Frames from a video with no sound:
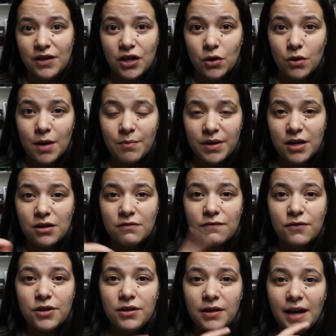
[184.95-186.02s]
video up here
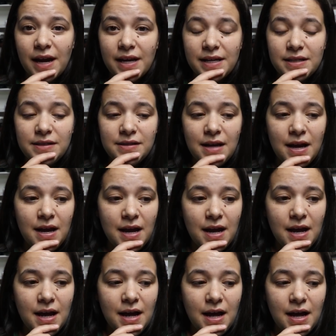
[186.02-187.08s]
for you guys.
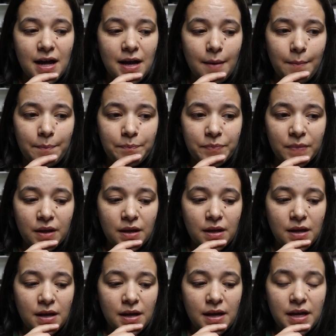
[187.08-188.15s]
Um,
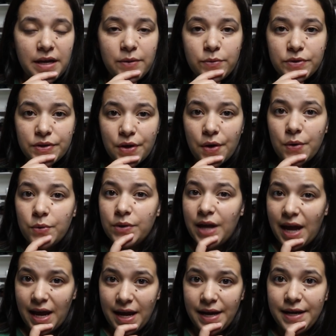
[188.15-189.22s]
it was
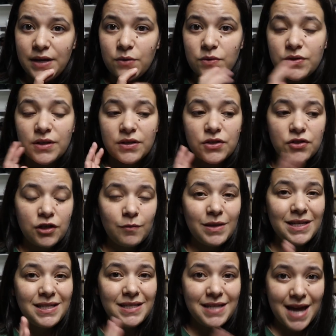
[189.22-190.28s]
okay. It was
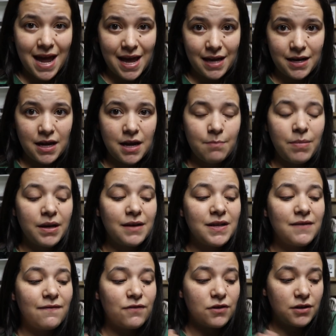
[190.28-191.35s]
extremely dead, but
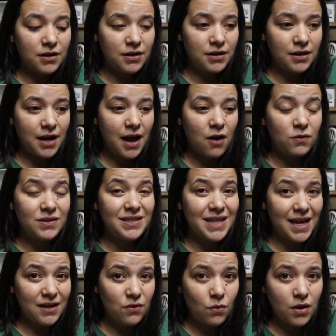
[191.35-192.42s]
for how
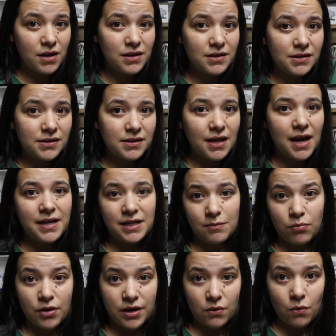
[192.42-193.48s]
dead it was, I
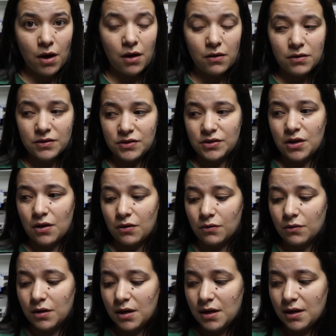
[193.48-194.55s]
did pretty well.
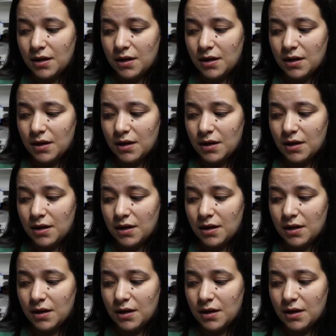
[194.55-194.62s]
So